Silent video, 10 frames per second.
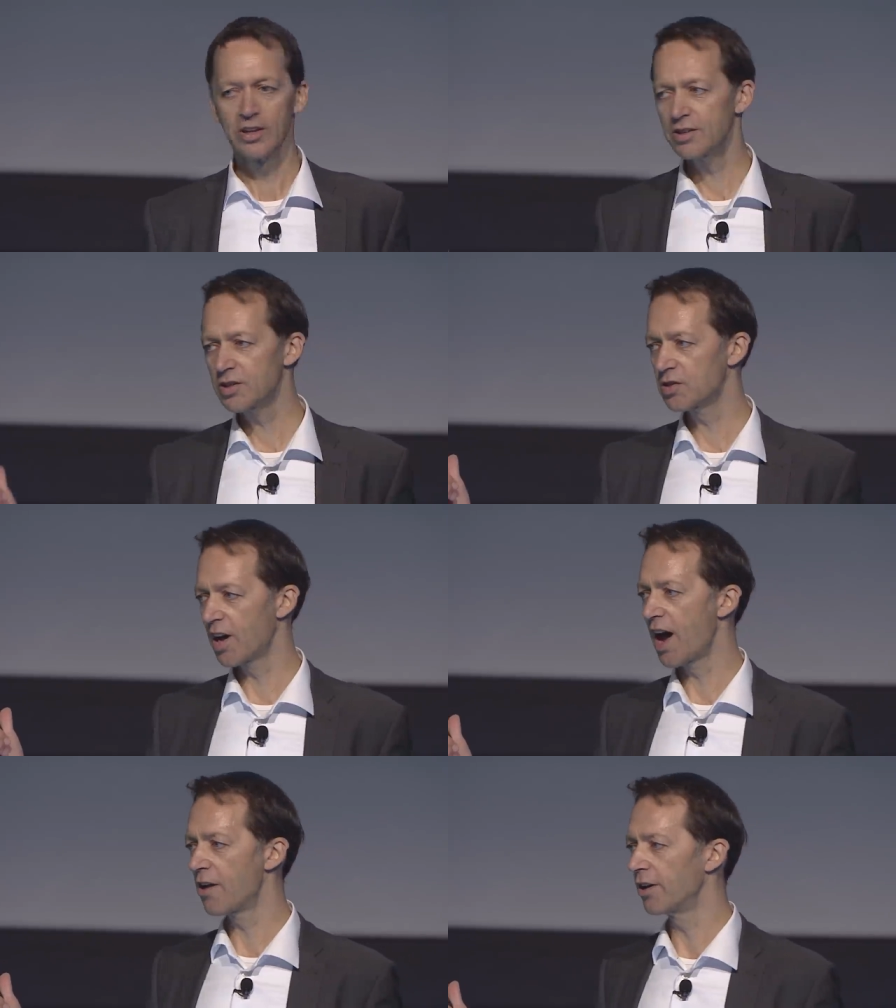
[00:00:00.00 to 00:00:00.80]
This is
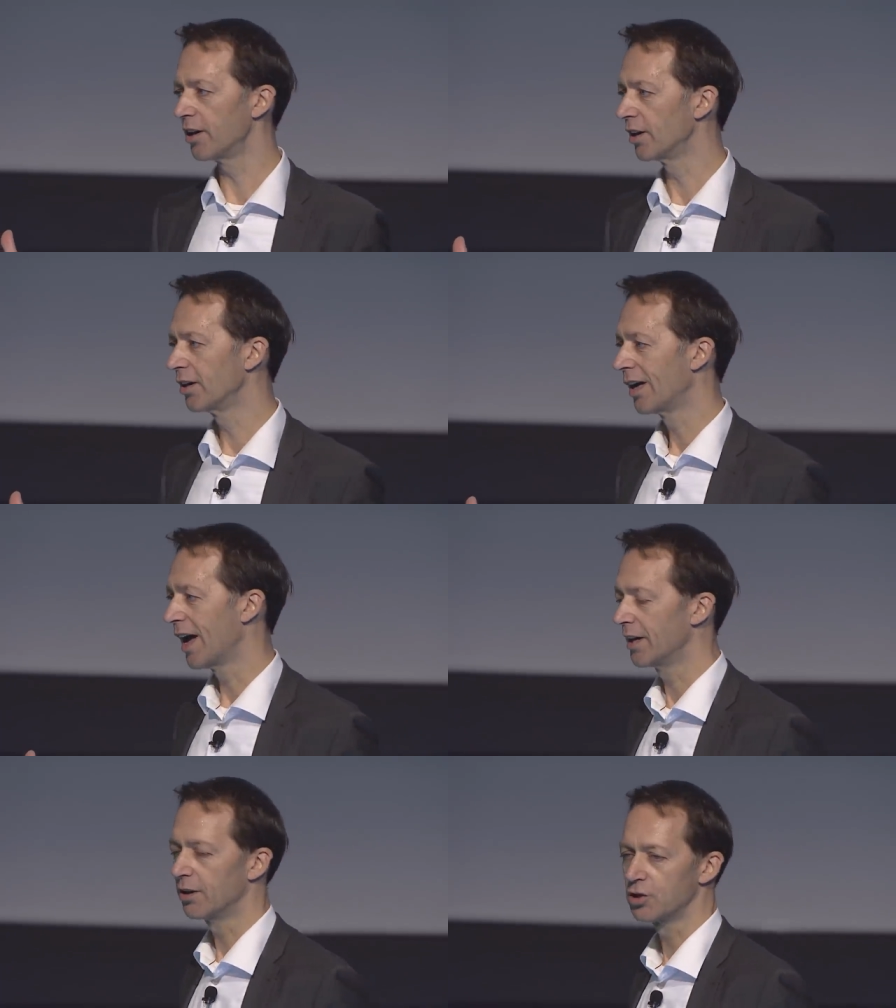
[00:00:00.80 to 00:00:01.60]
ARIA
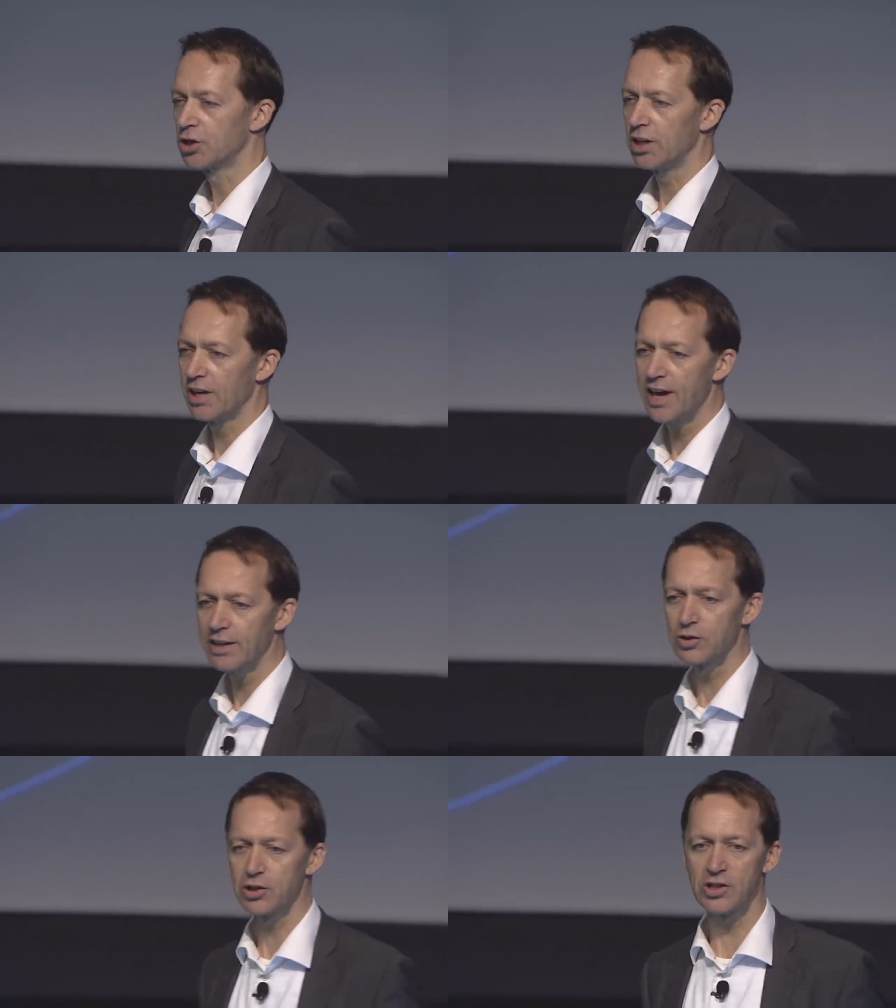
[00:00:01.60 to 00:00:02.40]
NLG.
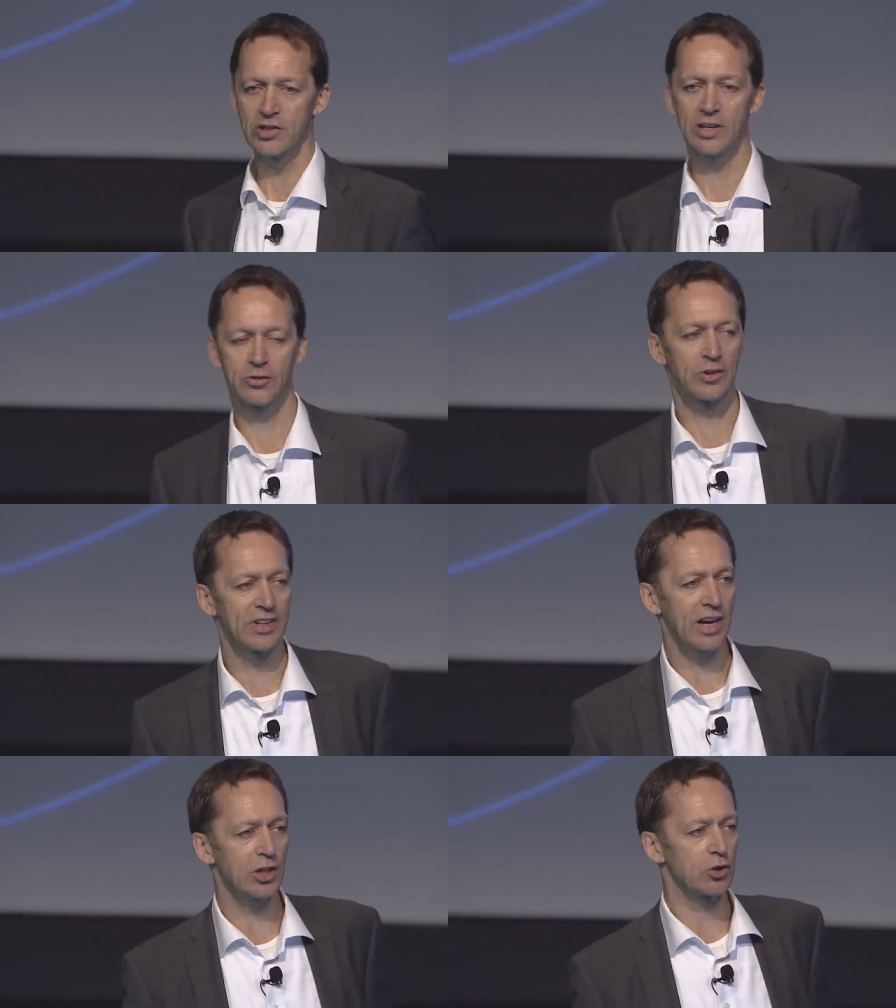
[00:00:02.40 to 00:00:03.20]
NLG stands for
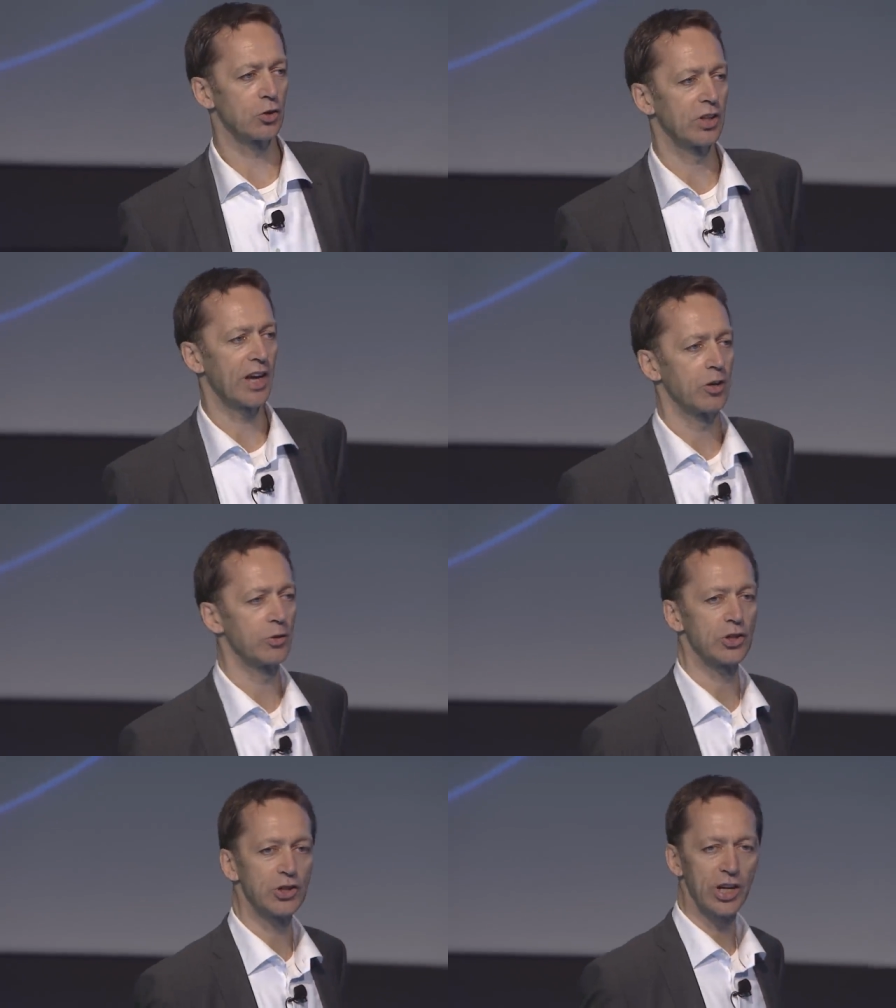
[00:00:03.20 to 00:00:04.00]
Natural
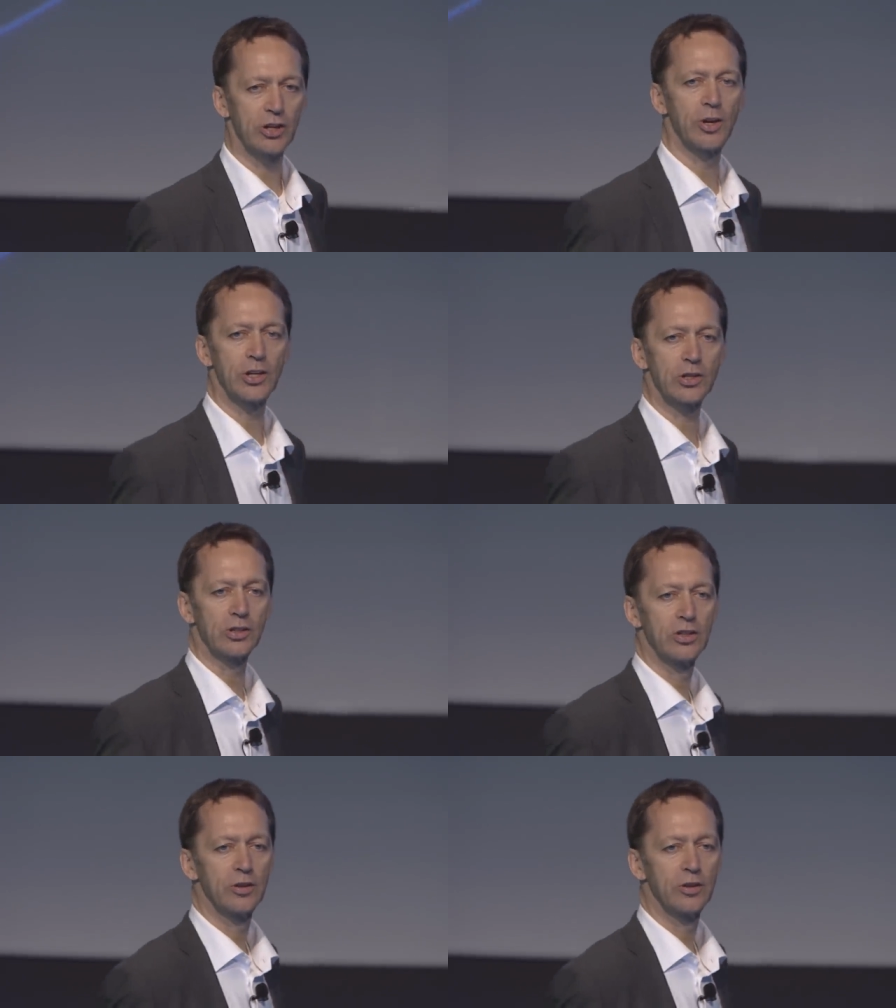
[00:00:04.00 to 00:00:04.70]
Language Generation.